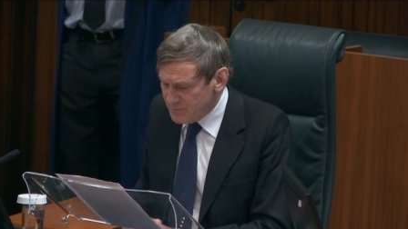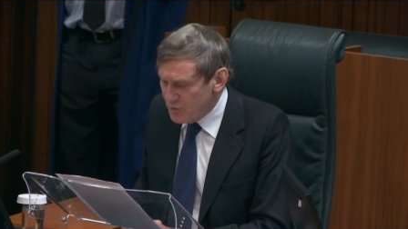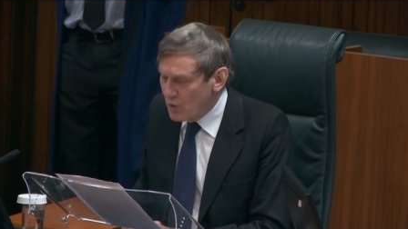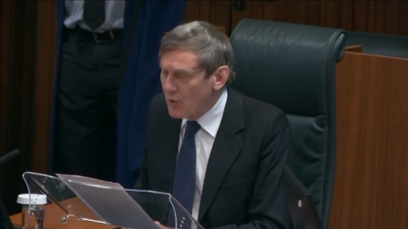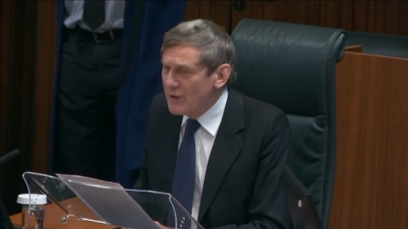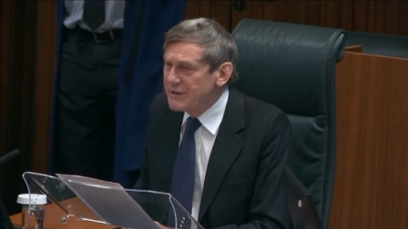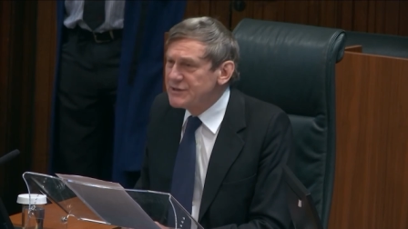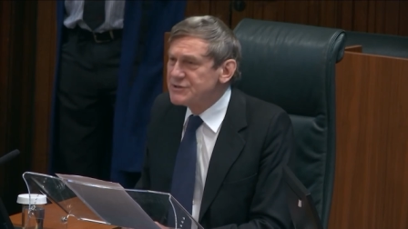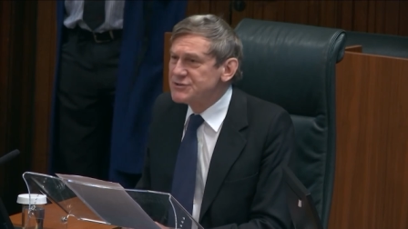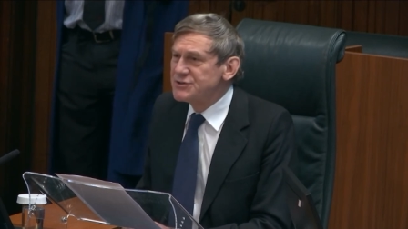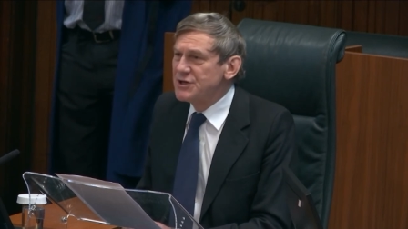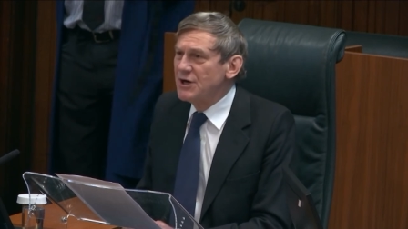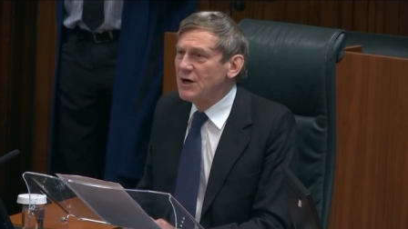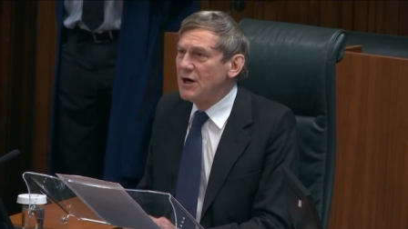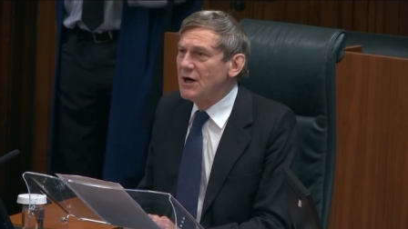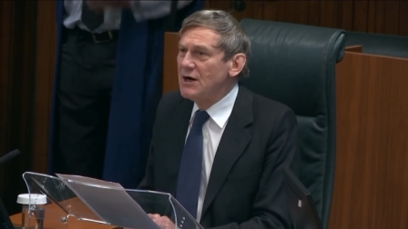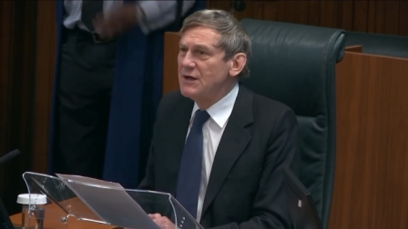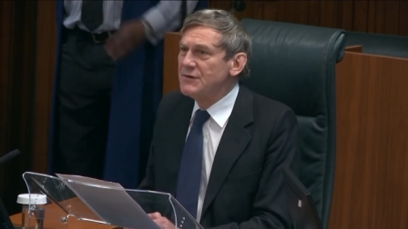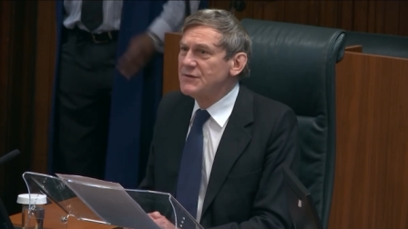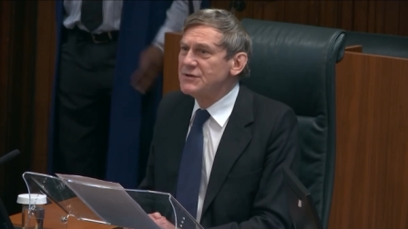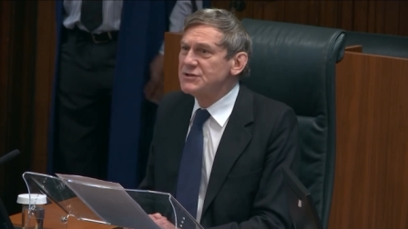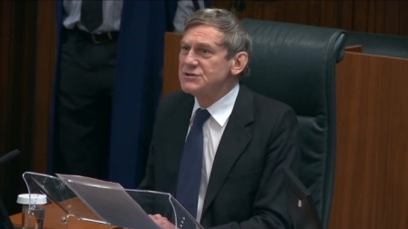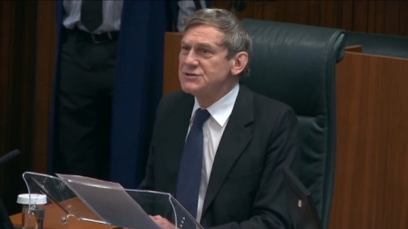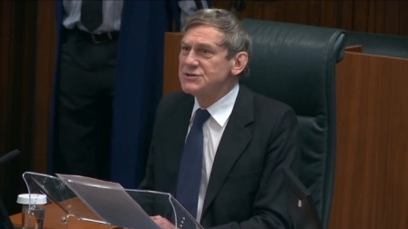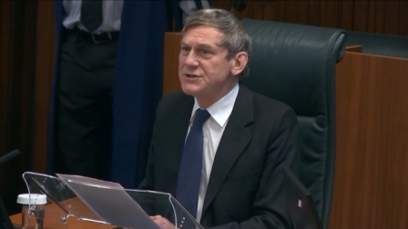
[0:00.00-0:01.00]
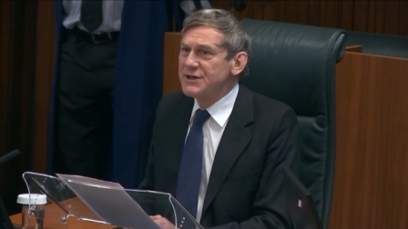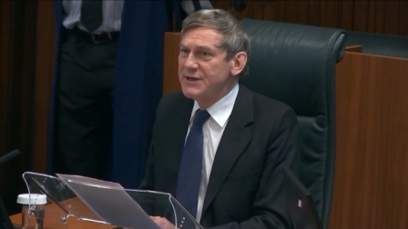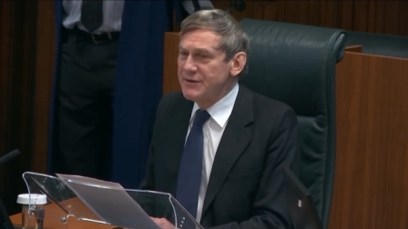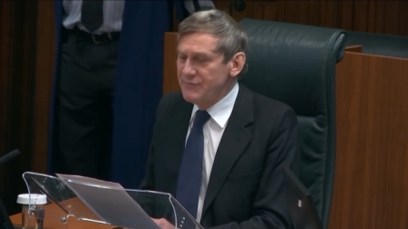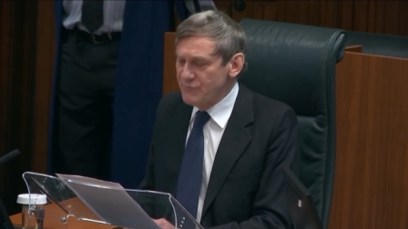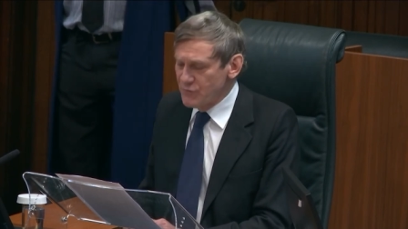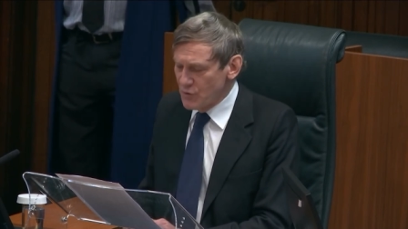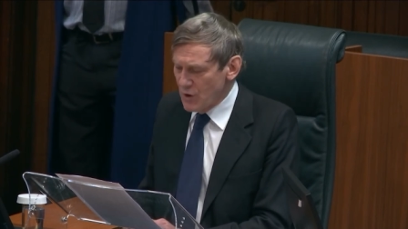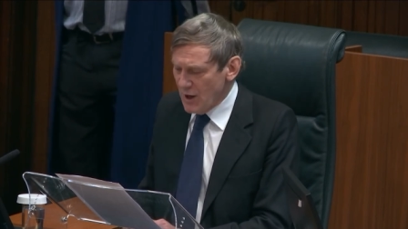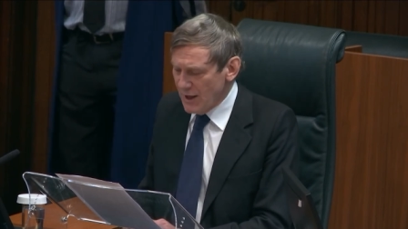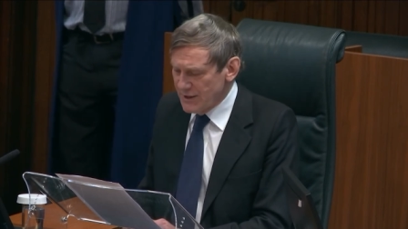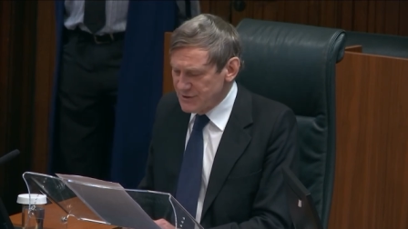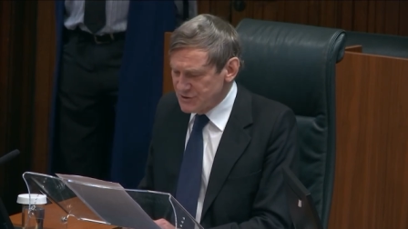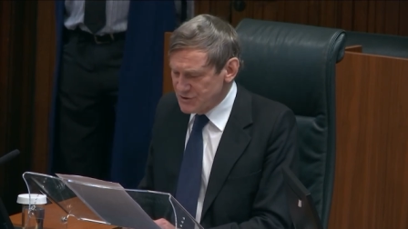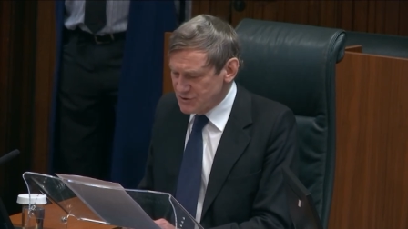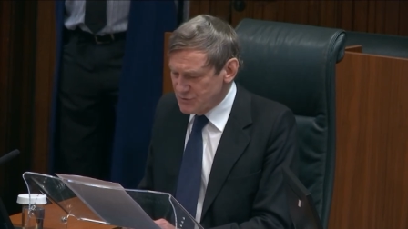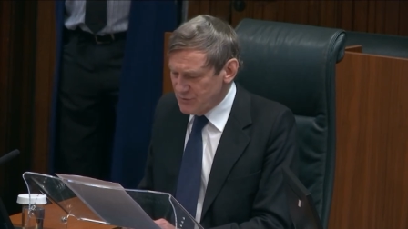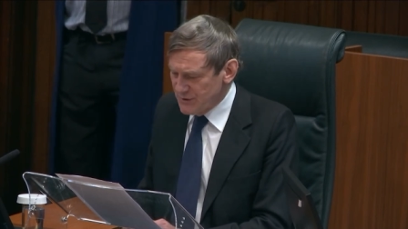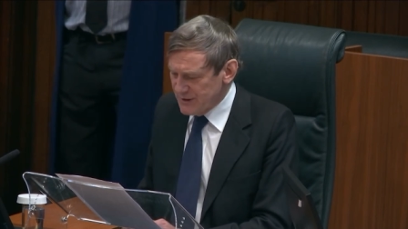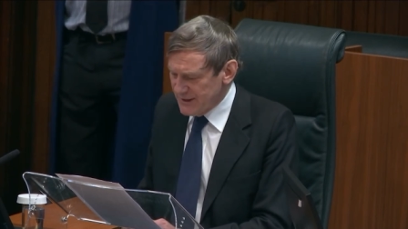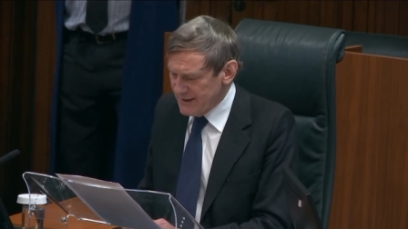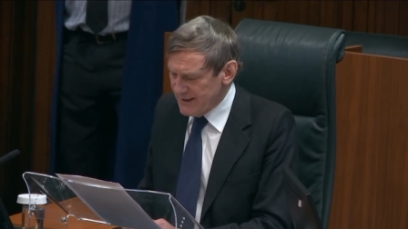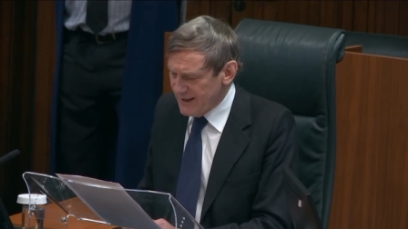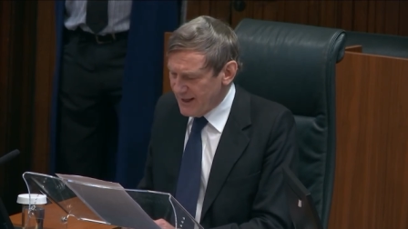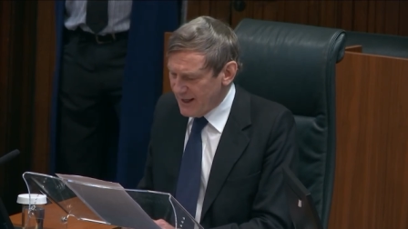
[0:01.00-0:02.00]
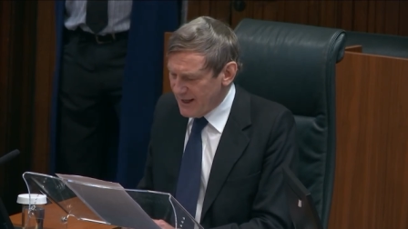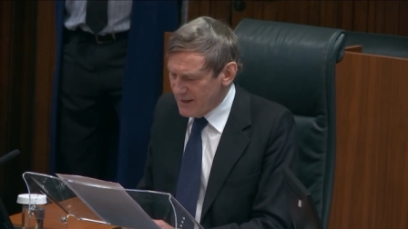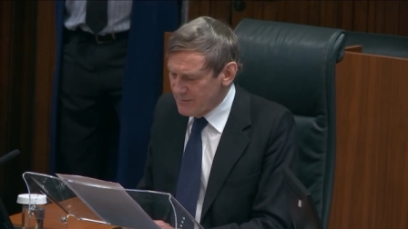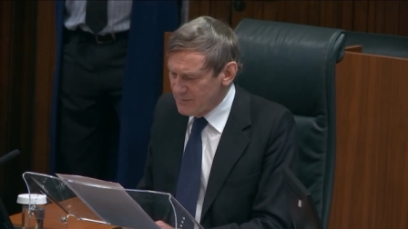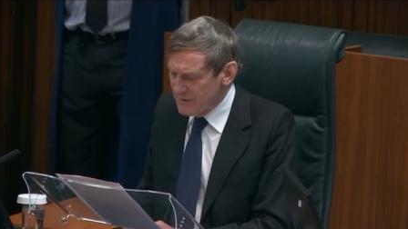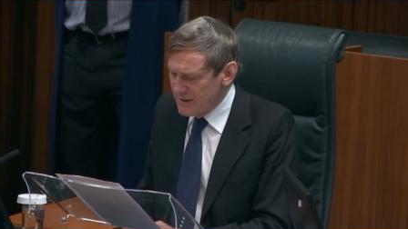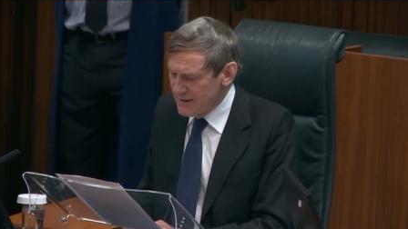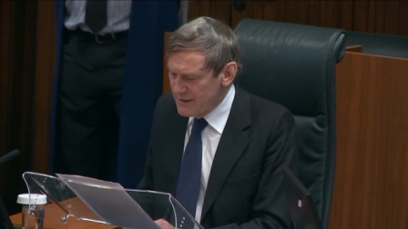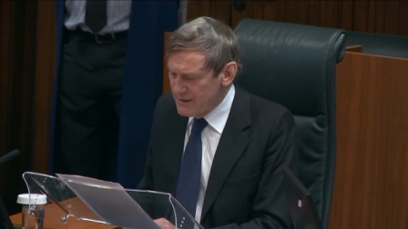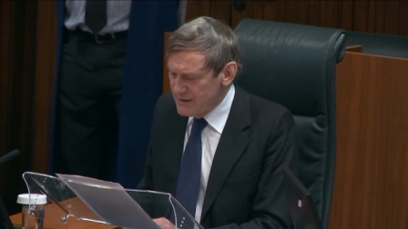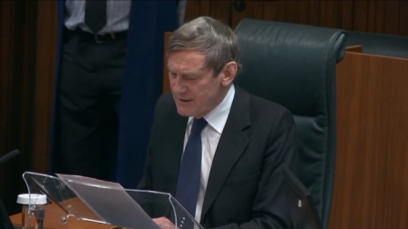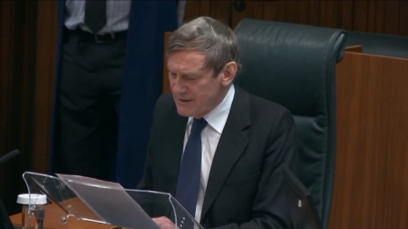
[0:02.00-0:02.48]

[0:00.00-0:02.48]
points are that to give rise to a claim,